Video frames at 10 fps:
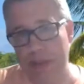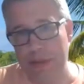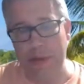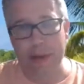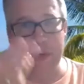
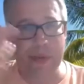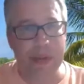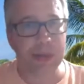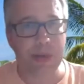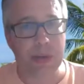regular
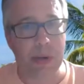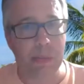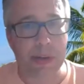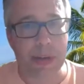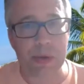Richard tuned
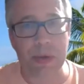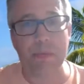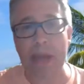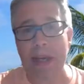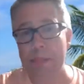harmonica, you can
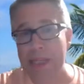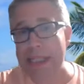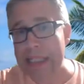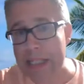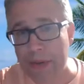pick up an
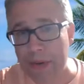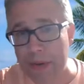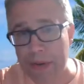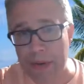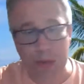easy
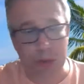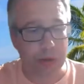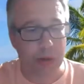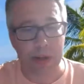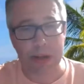third tuned
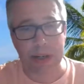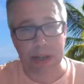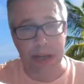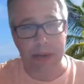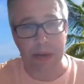harmonica
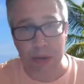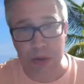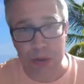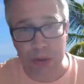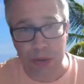and you can
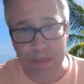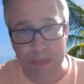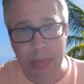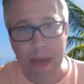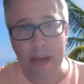use it too.
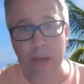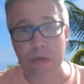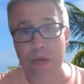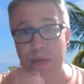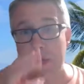It's
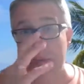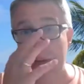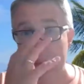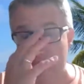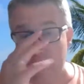also very
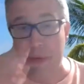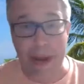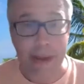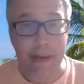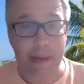nice for
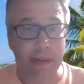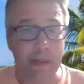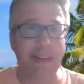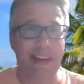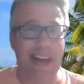reggae,
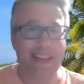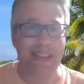actually.